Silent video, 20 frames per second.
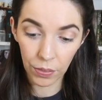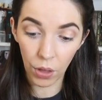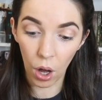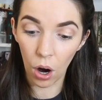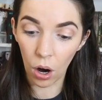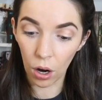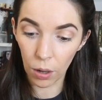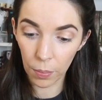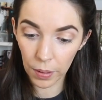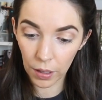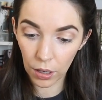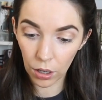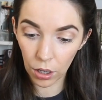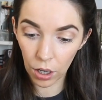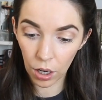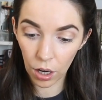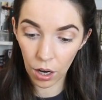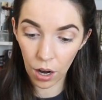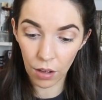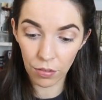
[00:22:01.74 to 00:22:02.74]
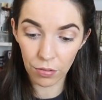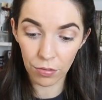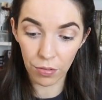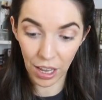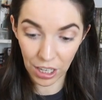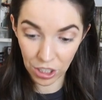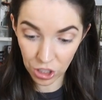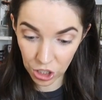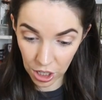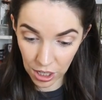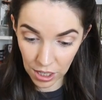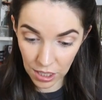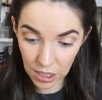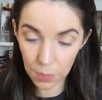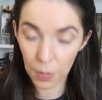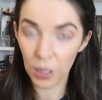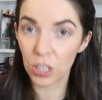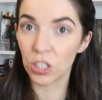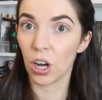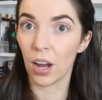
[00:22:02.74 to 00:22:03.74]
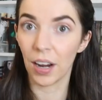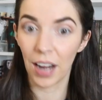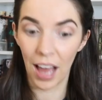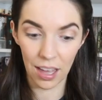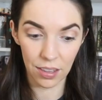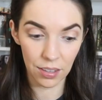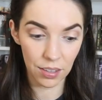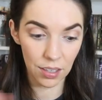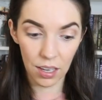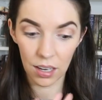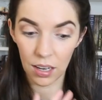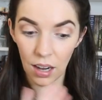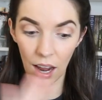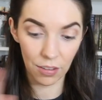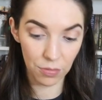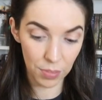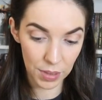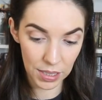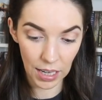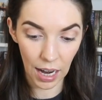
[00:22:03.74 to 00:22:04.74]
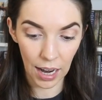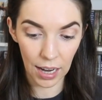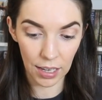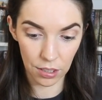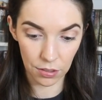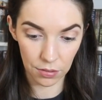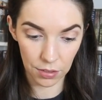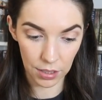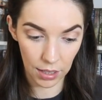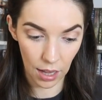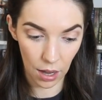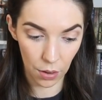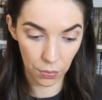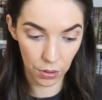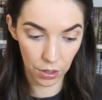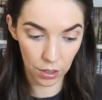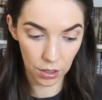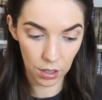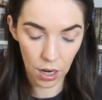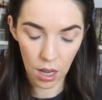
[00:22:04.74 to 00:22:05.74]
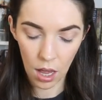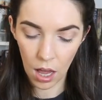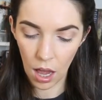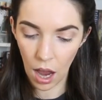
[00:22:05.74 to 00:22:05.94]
The Harbinger of Vengeance by John Athen. I've been dying to read that one.